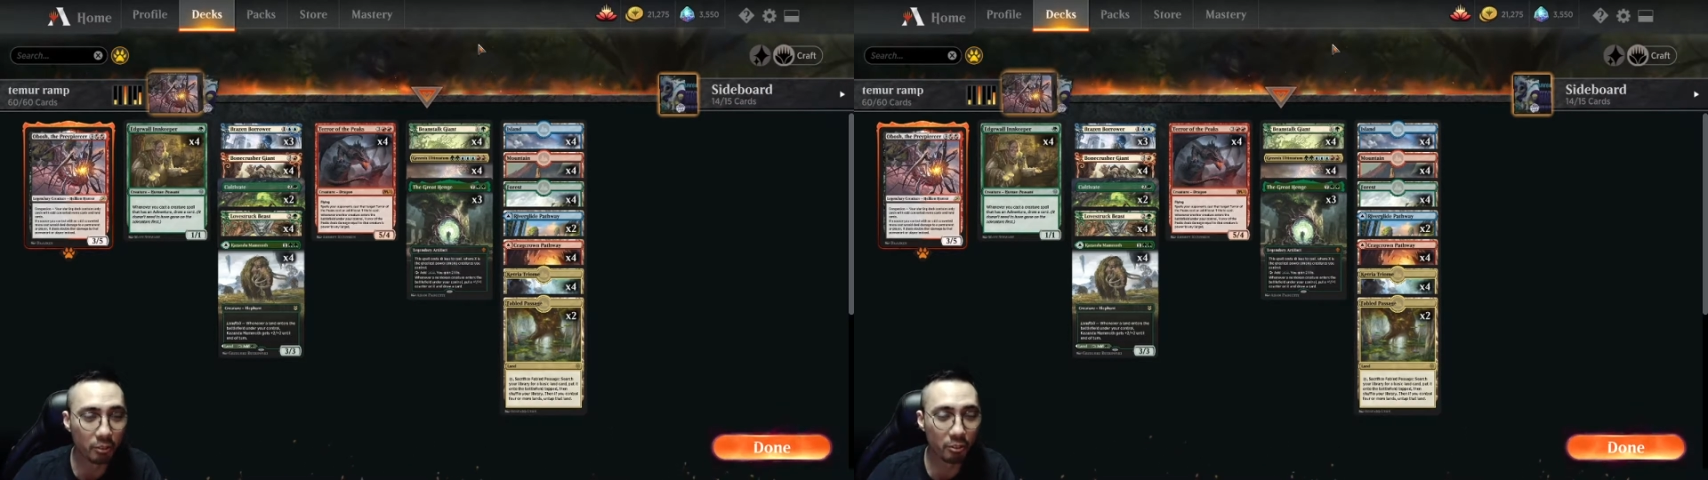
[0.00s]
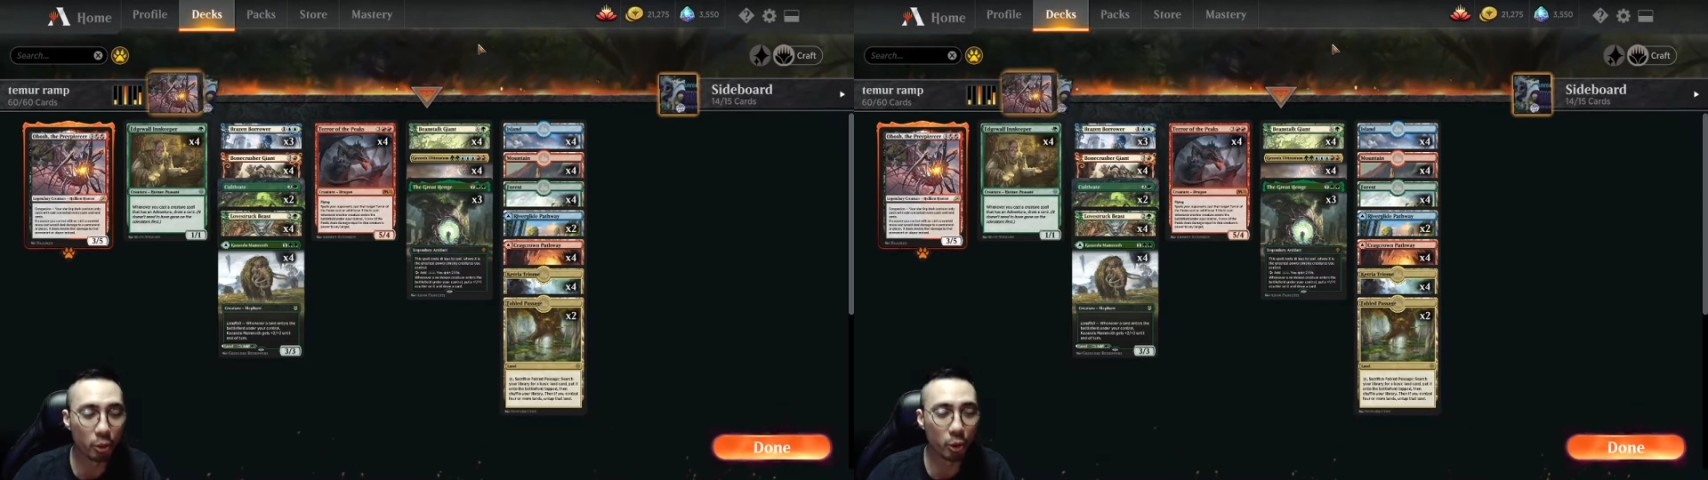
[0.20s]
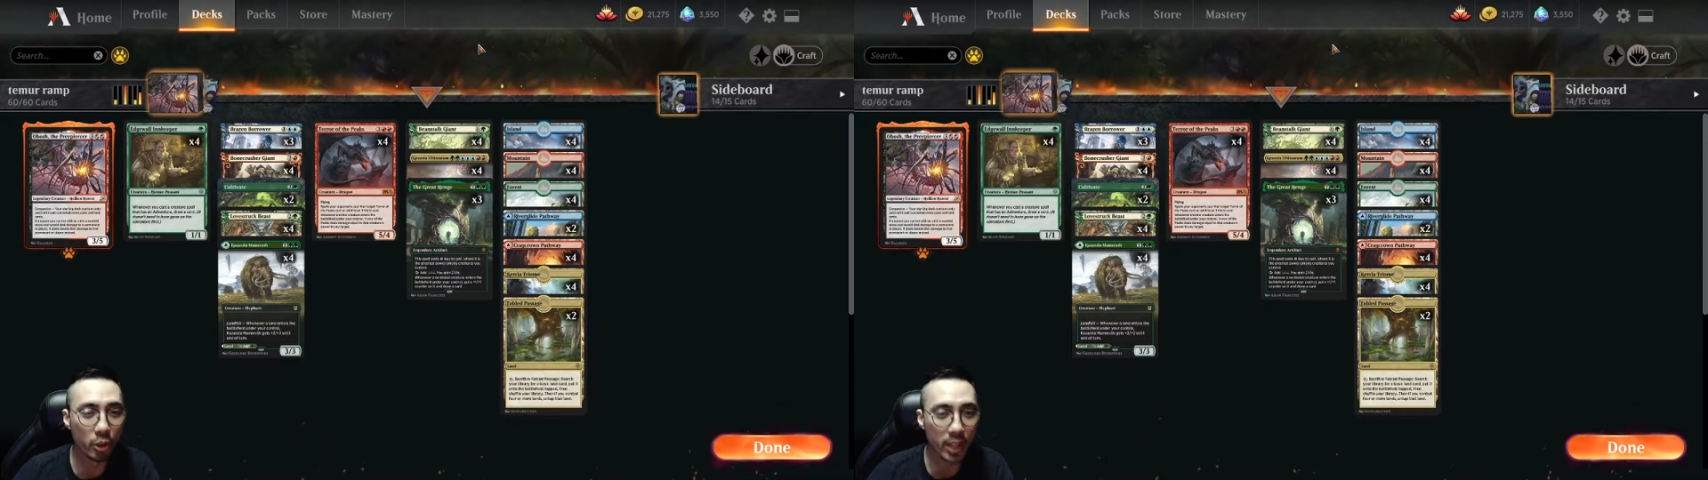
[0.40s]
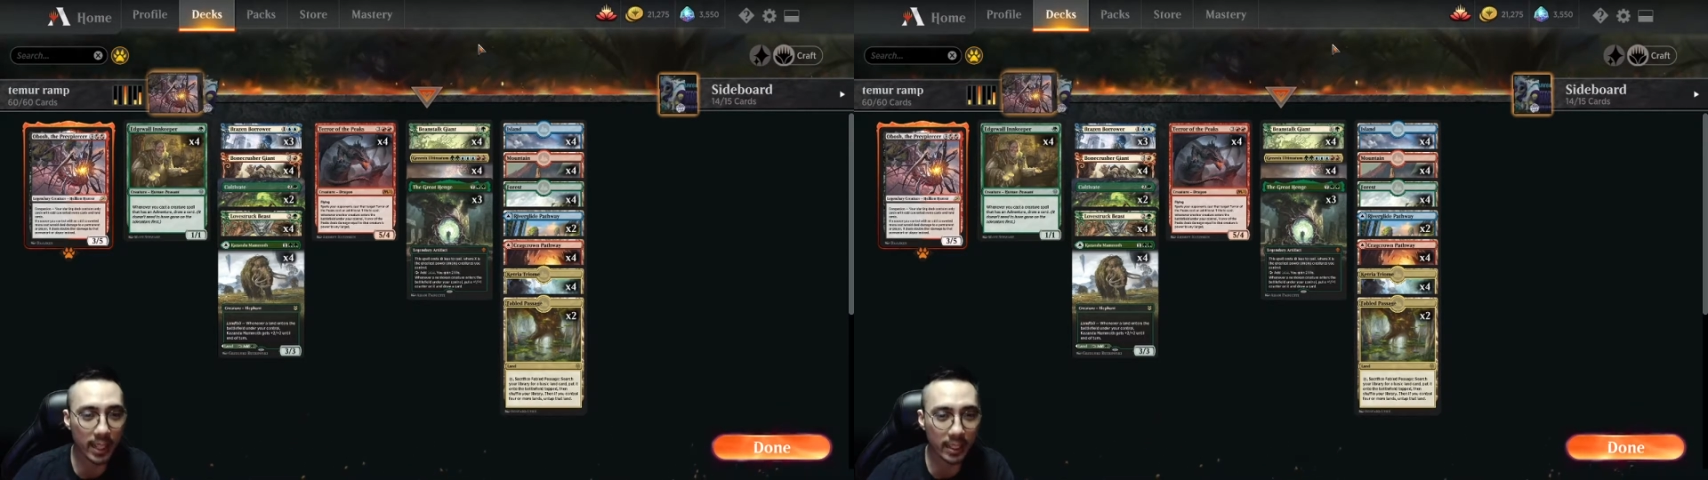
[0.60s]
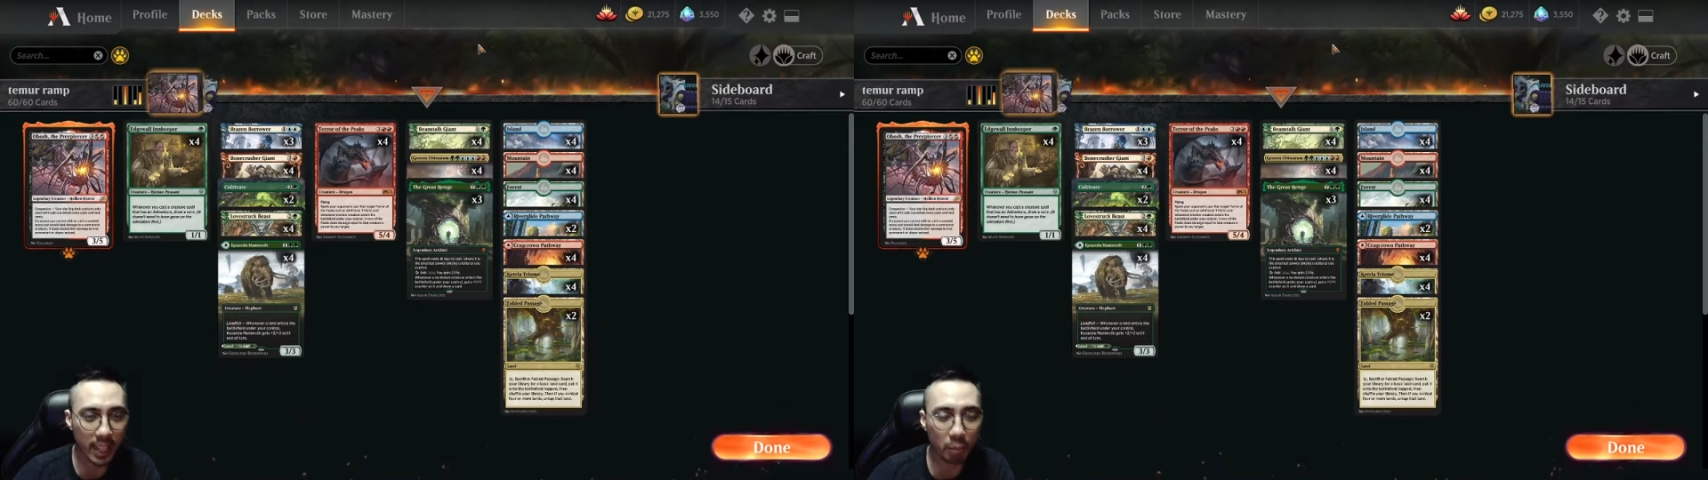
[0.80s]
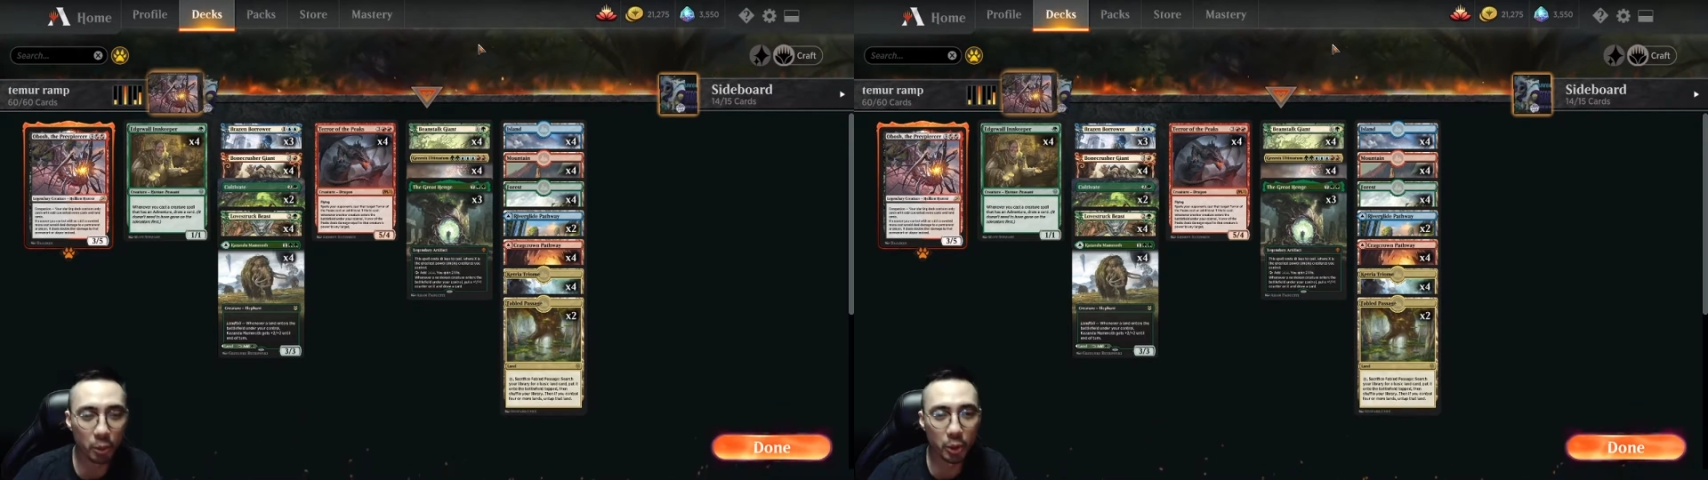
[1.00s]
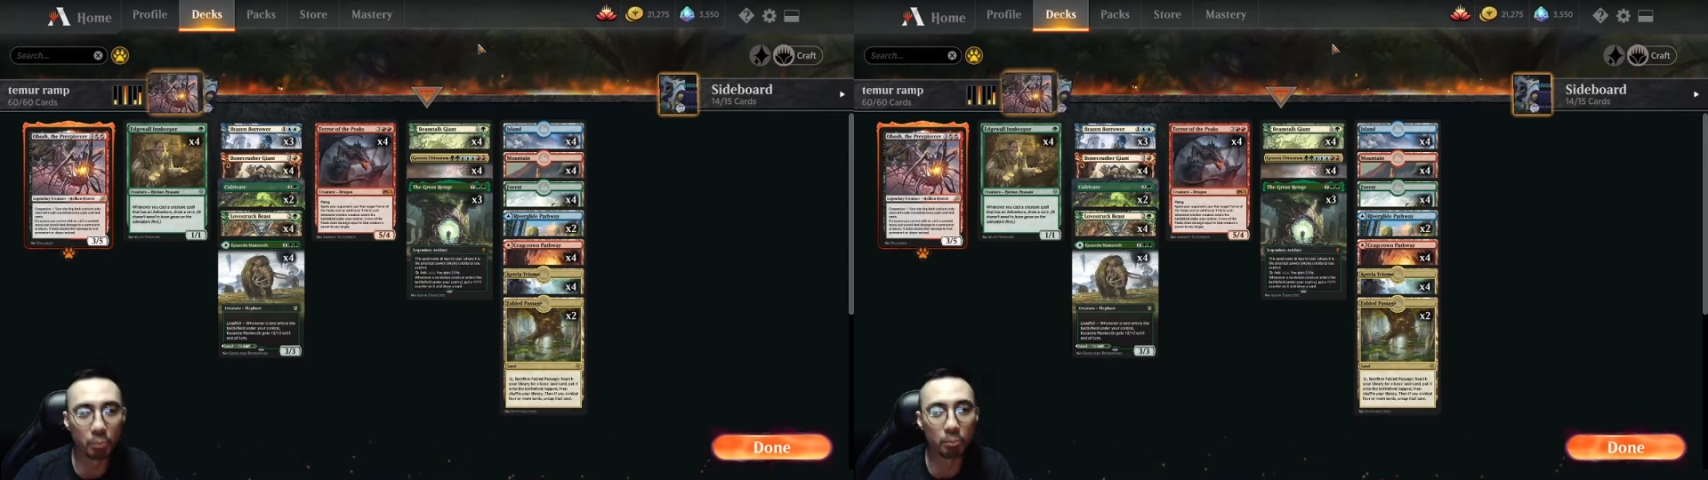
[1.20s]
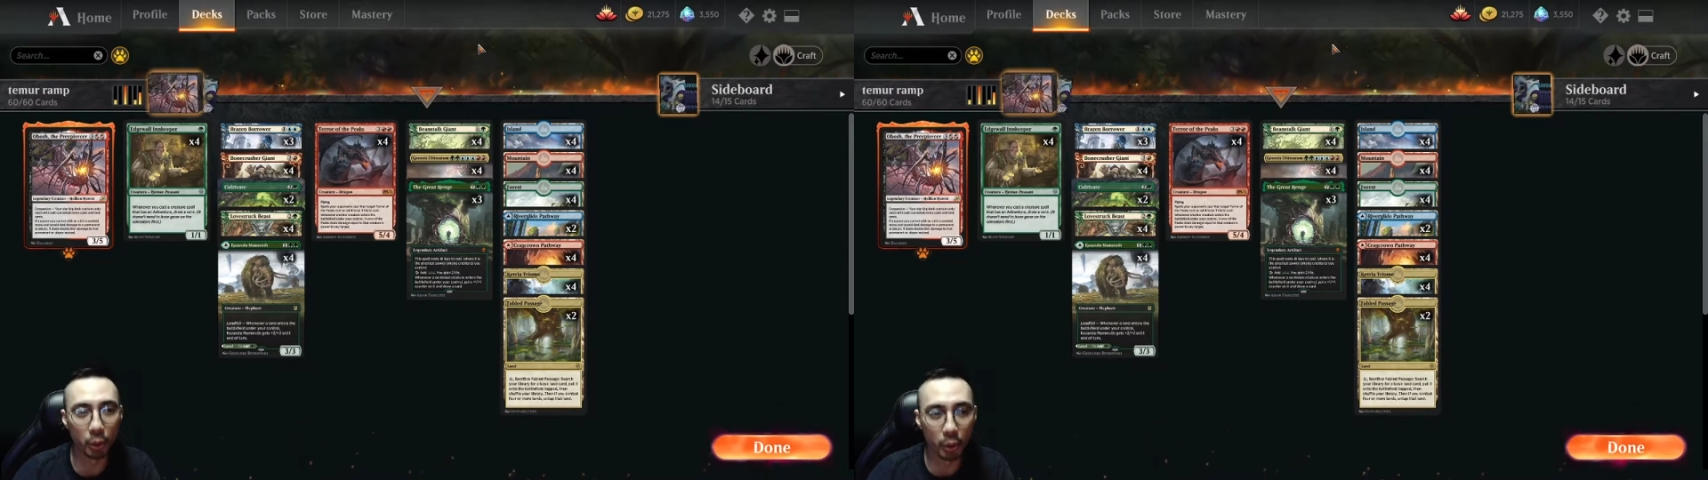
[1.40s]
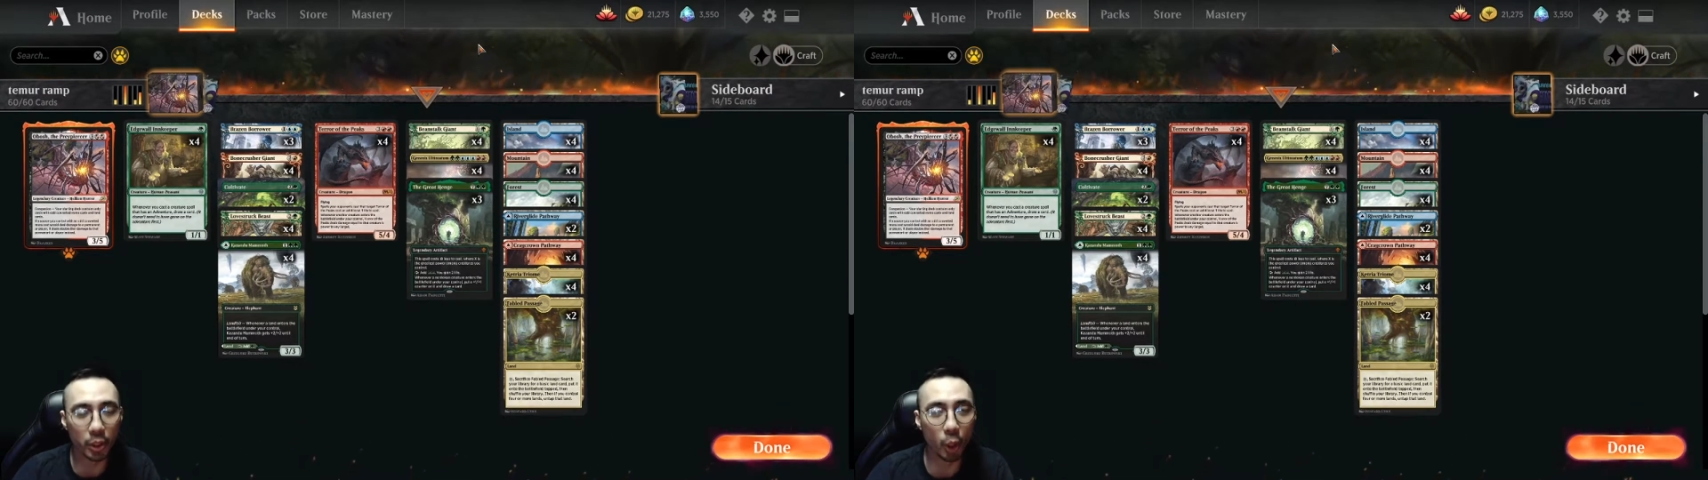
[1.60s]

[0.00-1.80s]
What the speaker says: for that time when you put